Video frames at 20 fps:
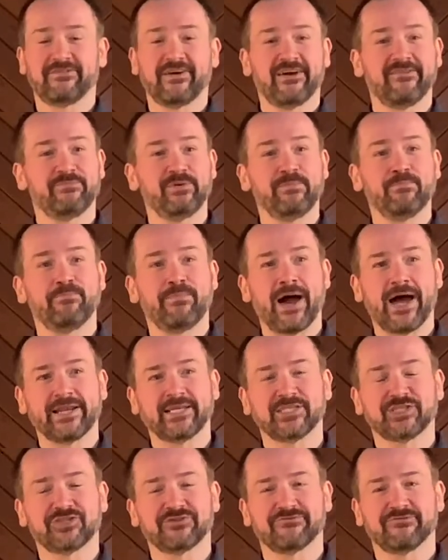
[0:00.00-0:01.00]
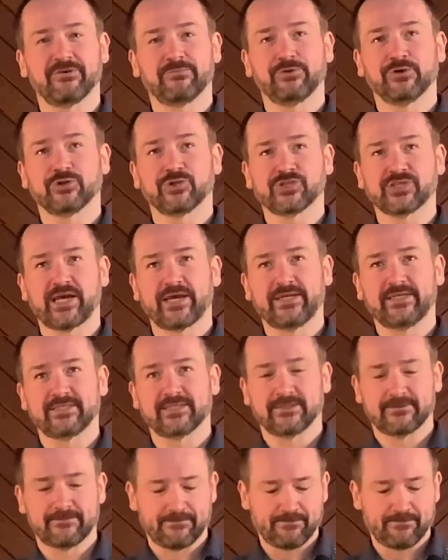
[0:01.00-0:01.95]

I've been banished from your sight.